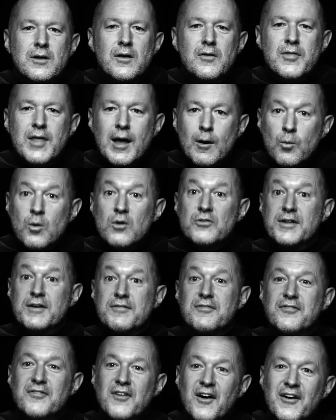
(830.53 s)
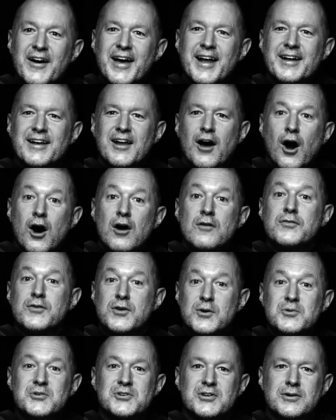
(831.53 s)
that will define our
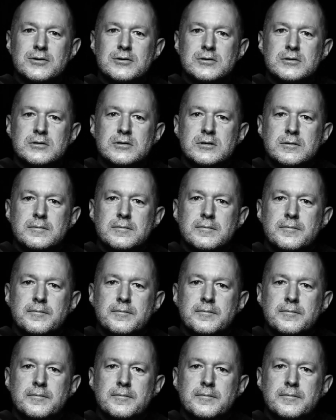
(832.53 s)
futures,